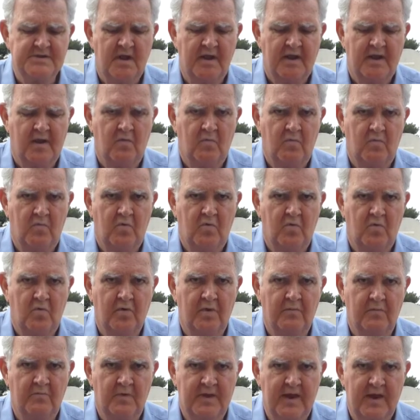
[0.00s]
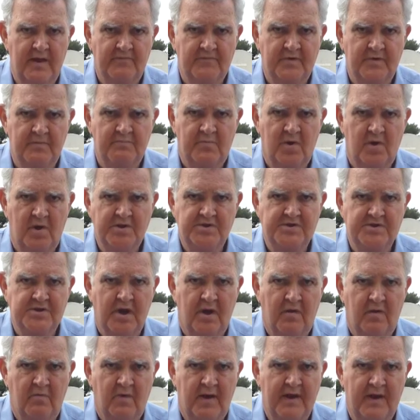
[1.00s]
like a wall that we have to punch
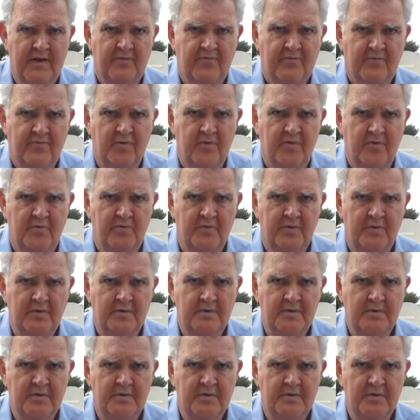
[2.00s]
our way through.